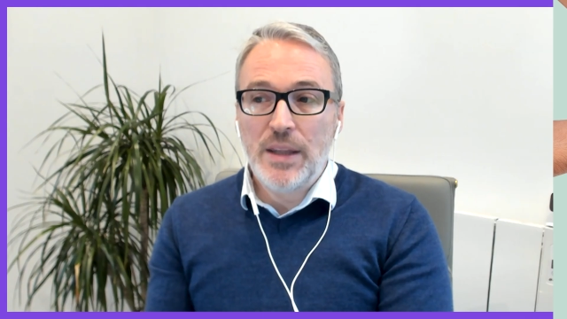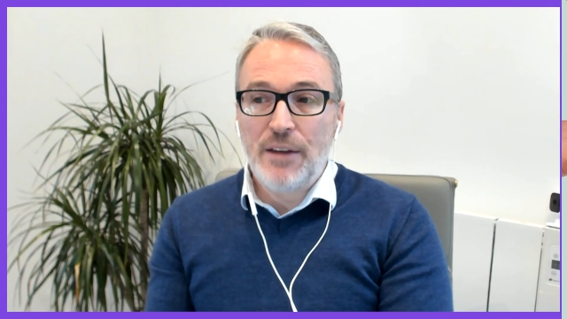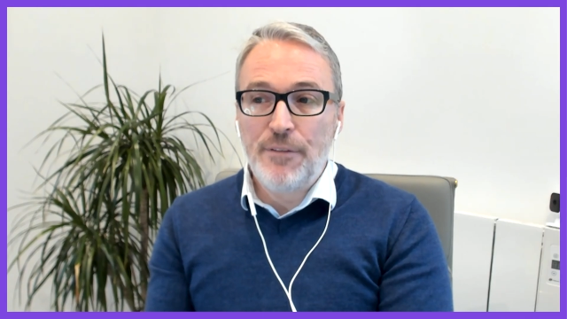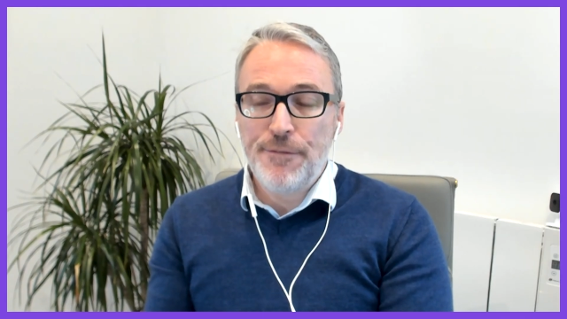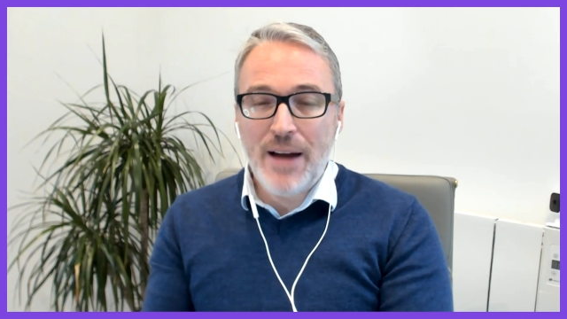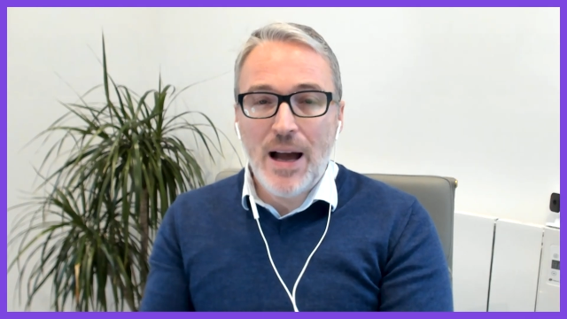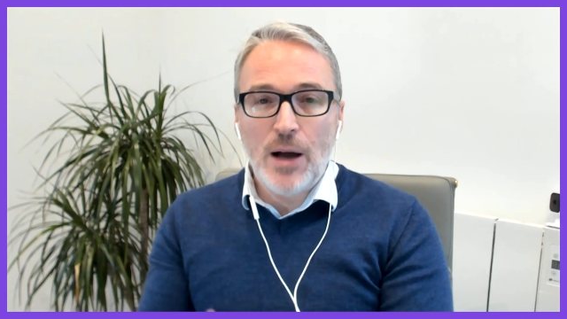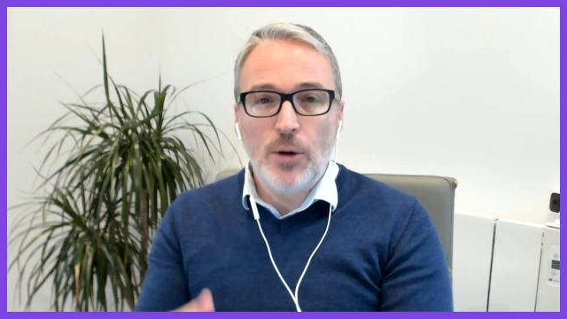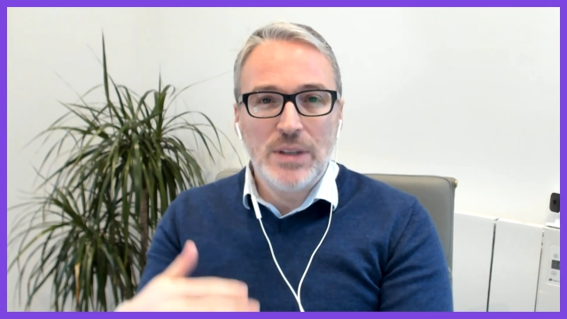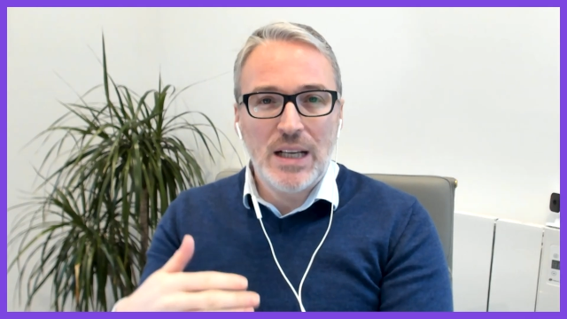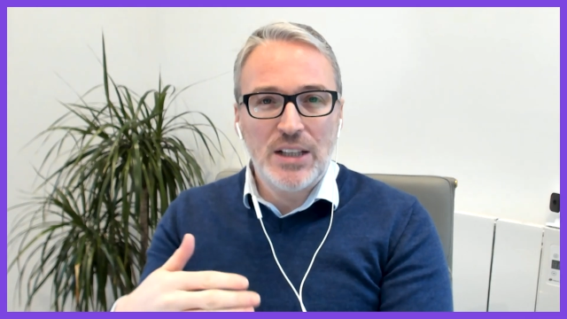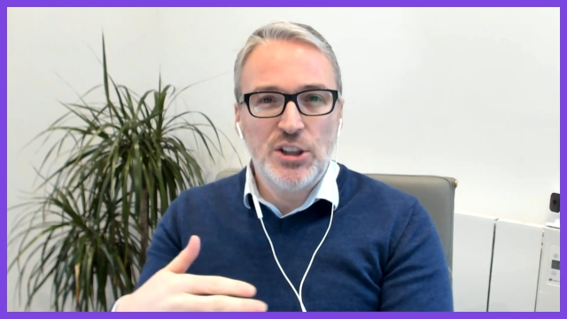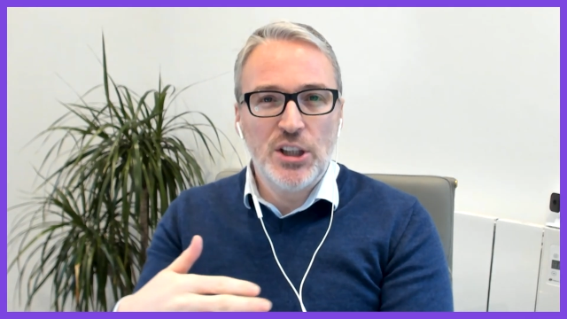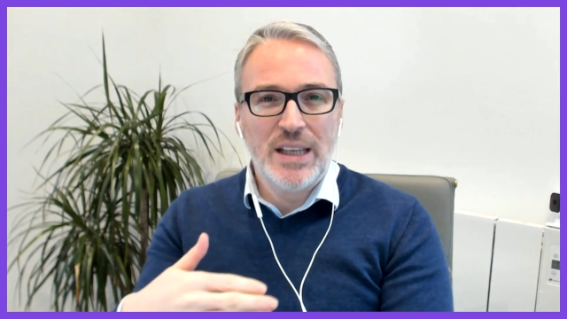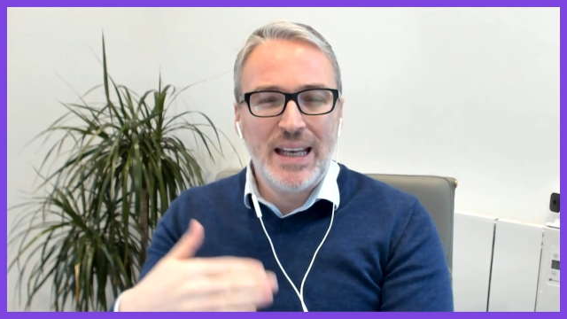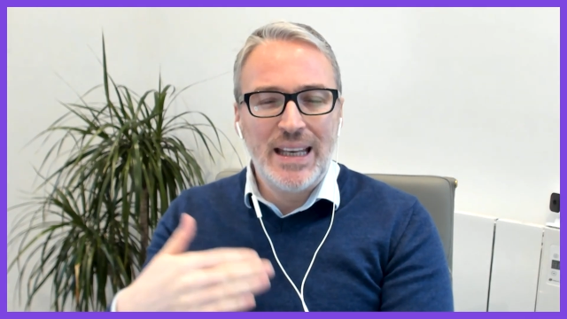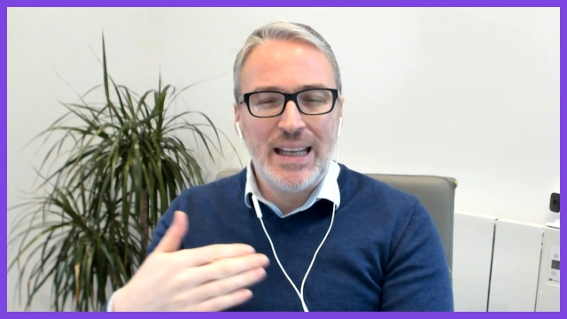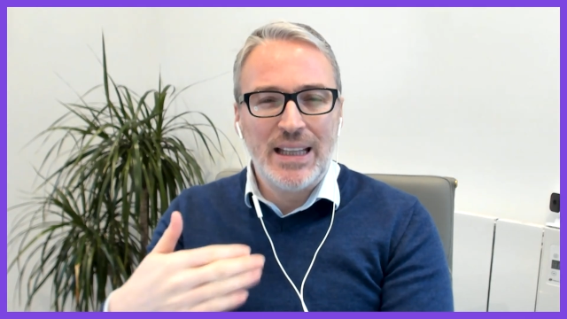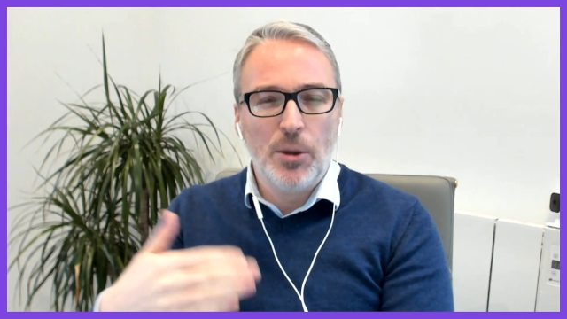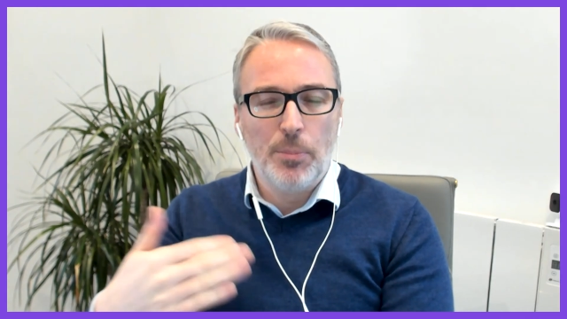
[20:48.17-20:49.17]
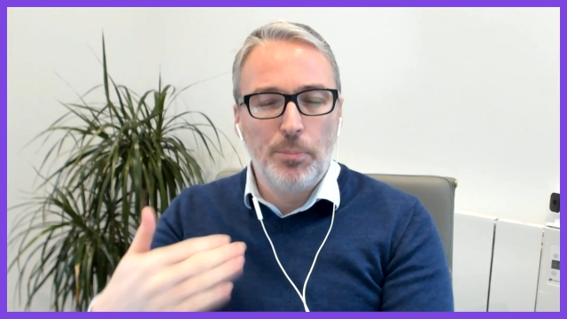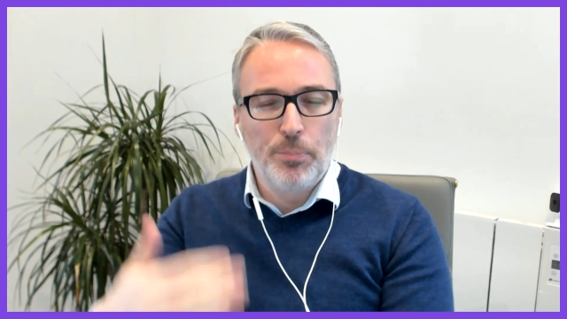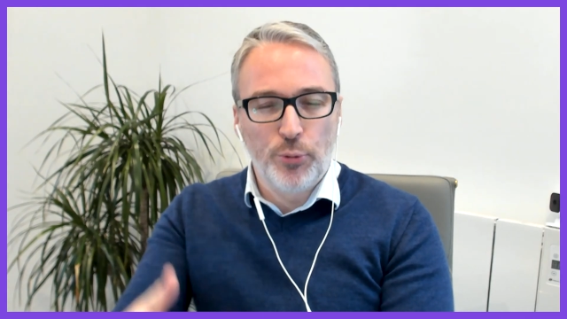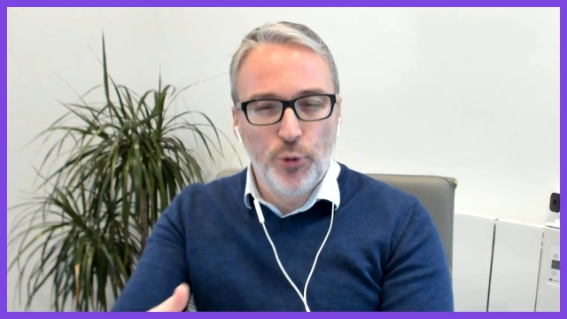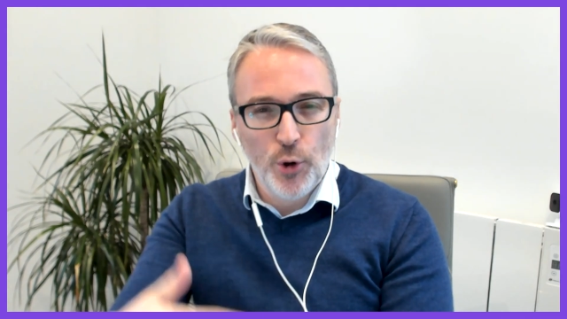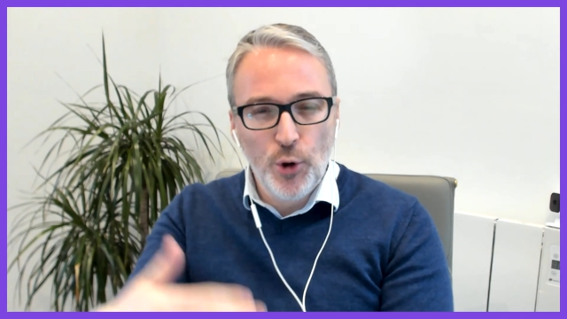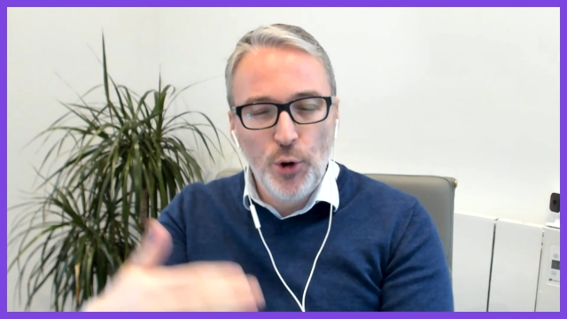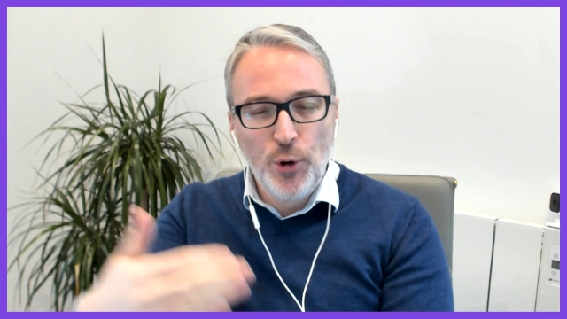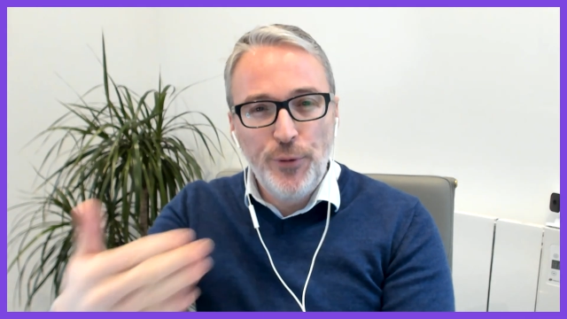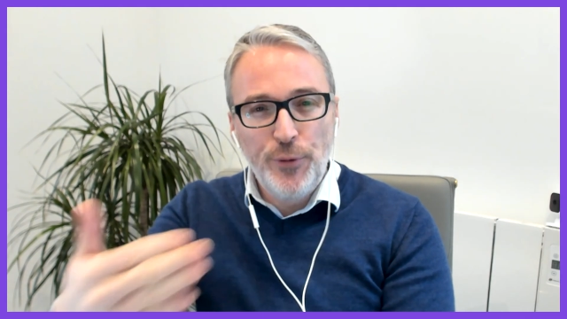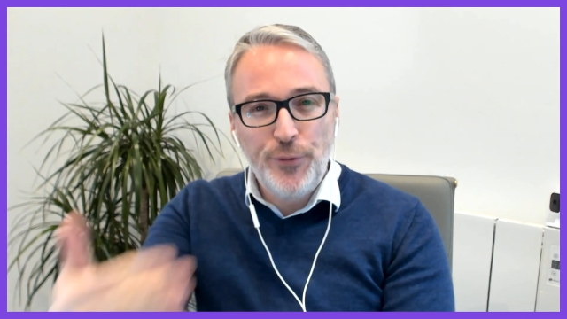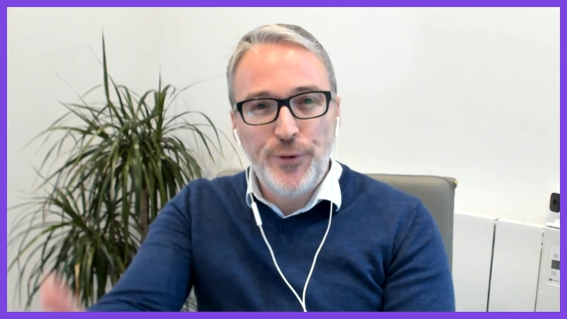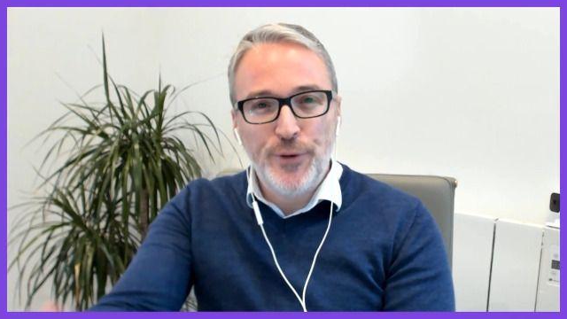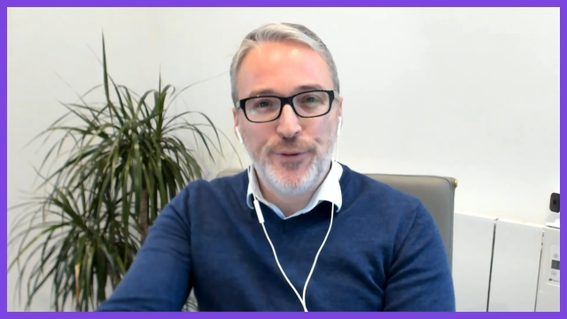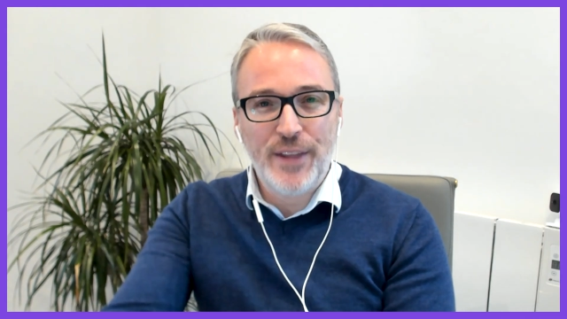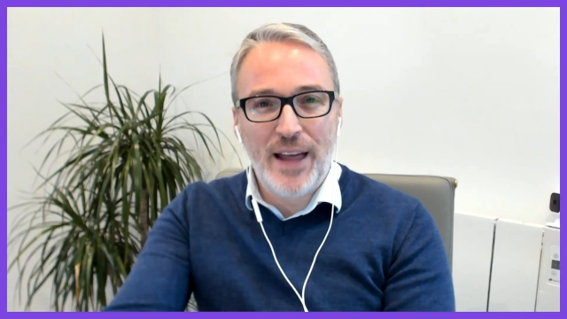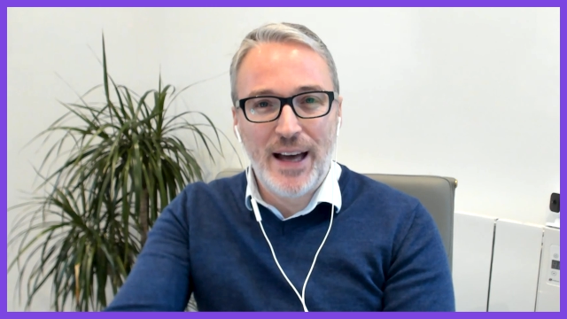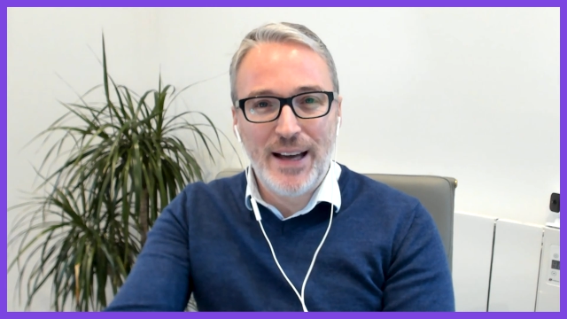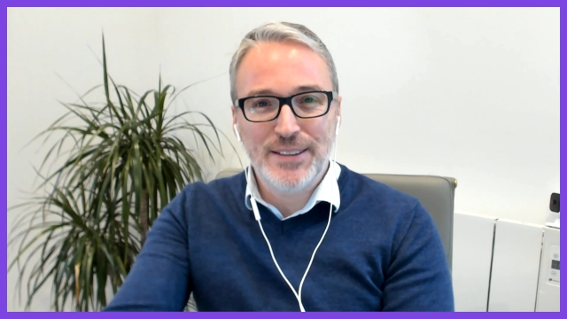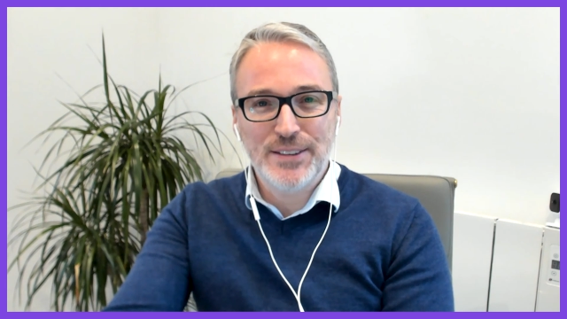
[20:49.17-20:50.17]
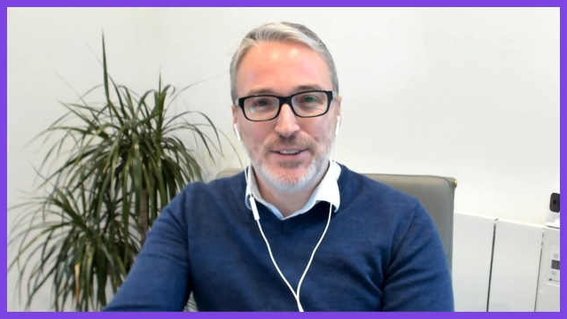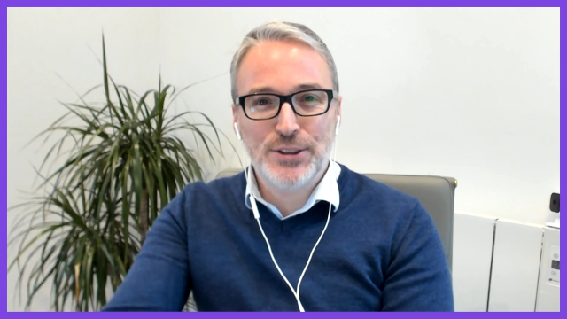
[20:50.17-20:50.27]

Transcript: they found actually getting the proof of that